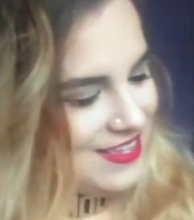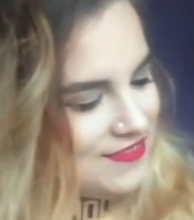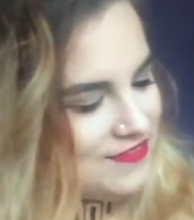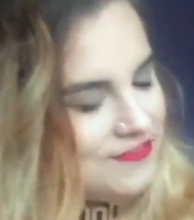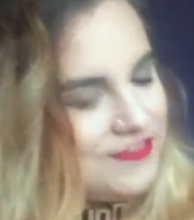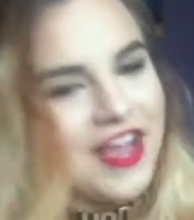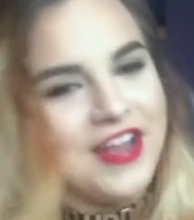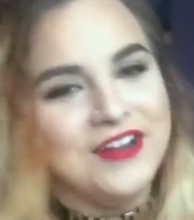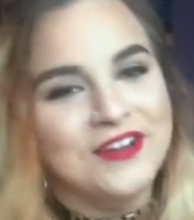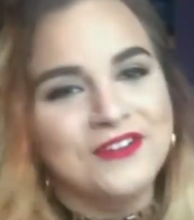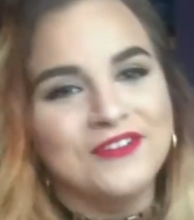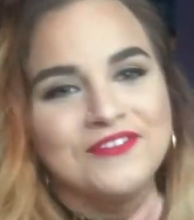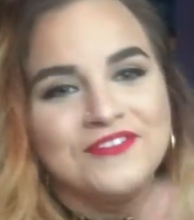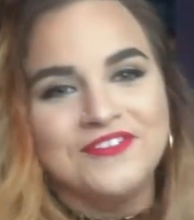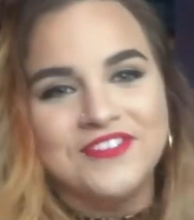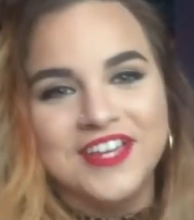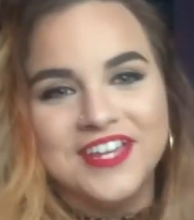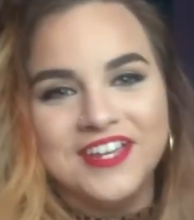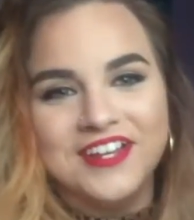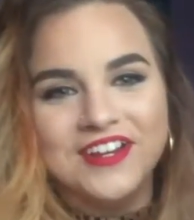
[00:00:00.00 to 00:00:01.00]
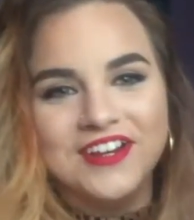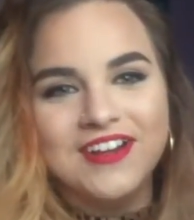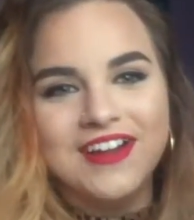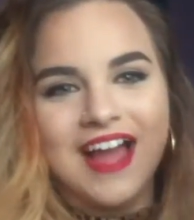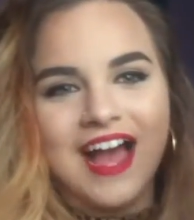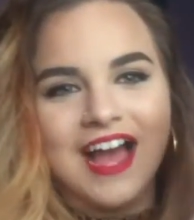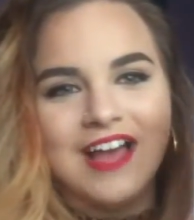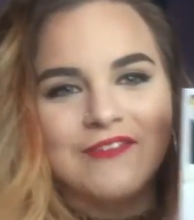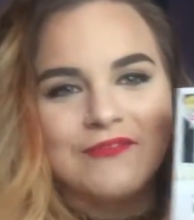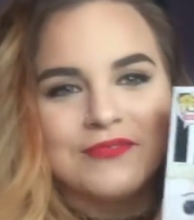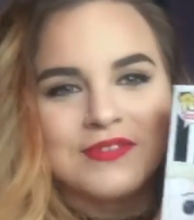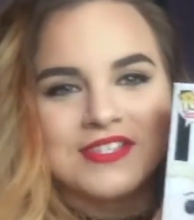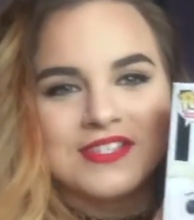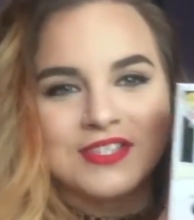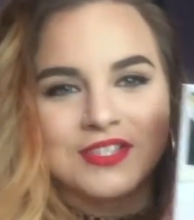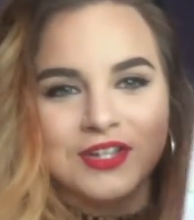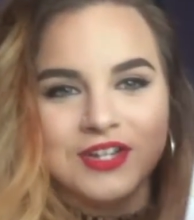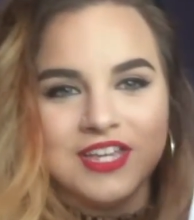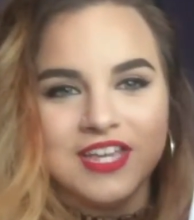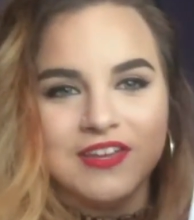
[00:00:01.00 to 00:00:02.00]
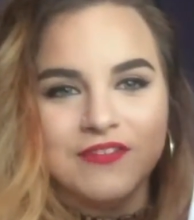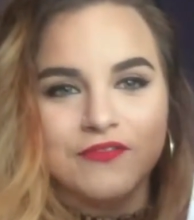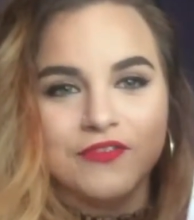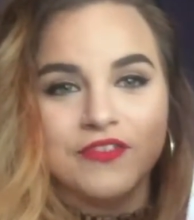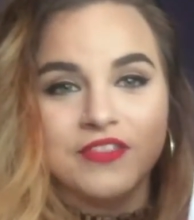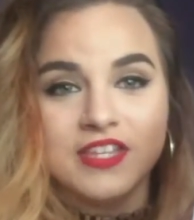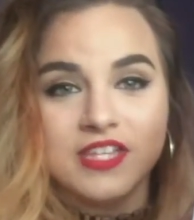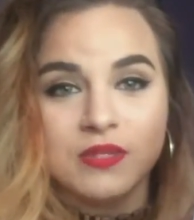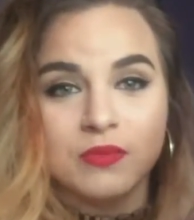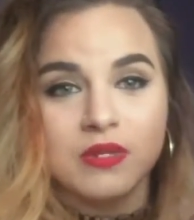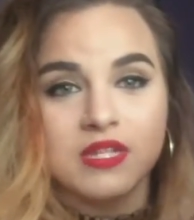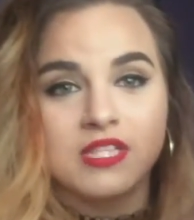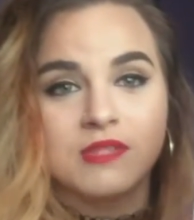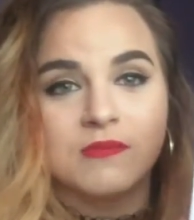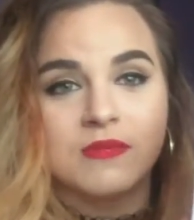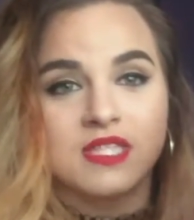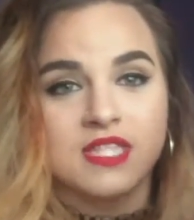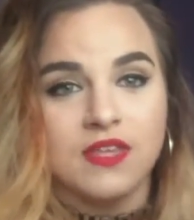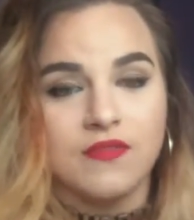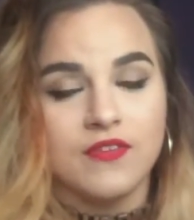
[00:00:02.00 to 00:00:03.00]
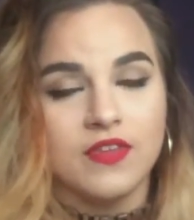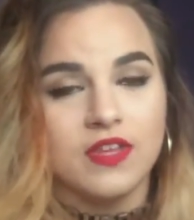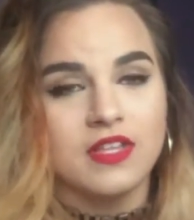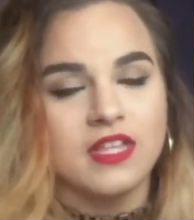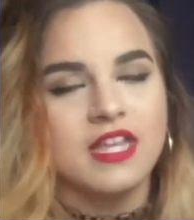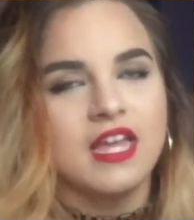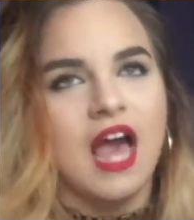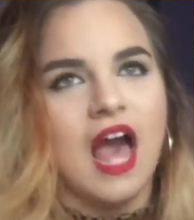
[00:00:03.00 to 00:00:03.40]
vinyl figure. I was looking for this one specifically.